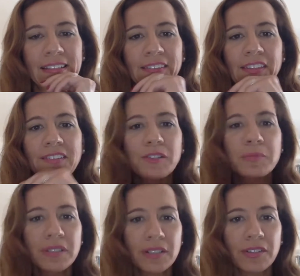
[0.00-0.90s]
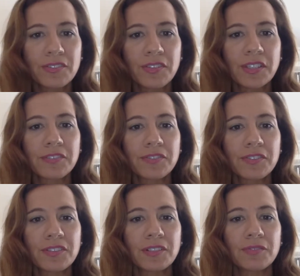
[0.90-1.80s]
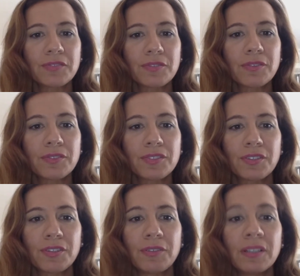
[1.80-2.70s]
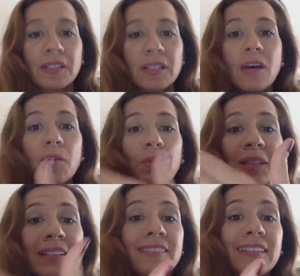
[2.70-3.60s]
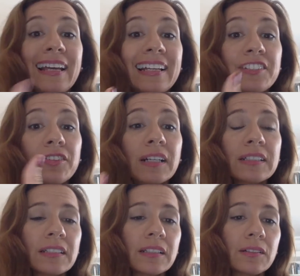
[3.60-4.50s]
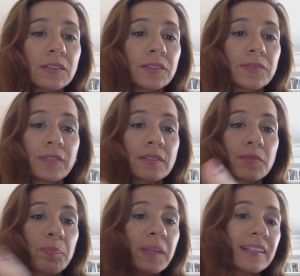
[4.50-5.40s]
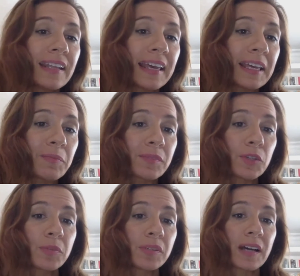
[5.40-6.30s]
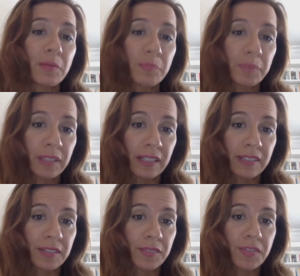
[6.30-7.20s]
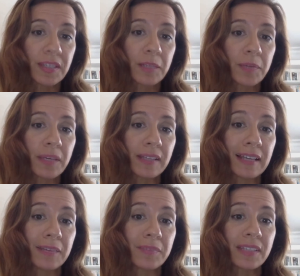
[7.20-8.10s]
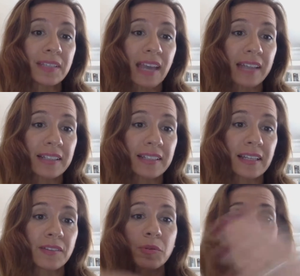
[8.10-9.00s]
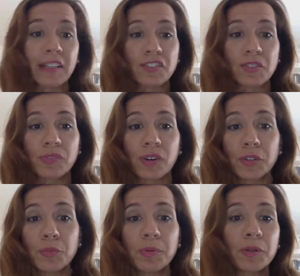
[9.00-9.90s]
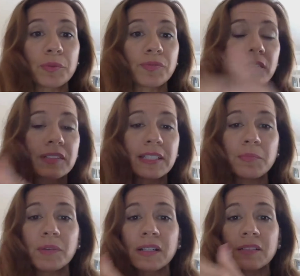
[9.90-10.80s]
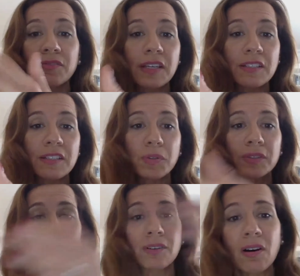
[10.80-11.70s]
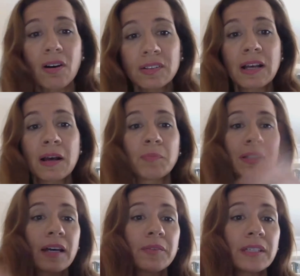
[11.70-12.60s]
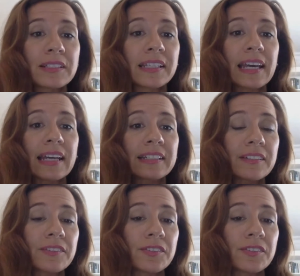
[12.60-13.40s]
these luminaries to the University of Toronto, and what is attracting all of these big name global companies that have set up AI labs in Canada? As we mentioned, we've got Uber, we've got DeepMind, Facebook, they're all plowing into Canada, they're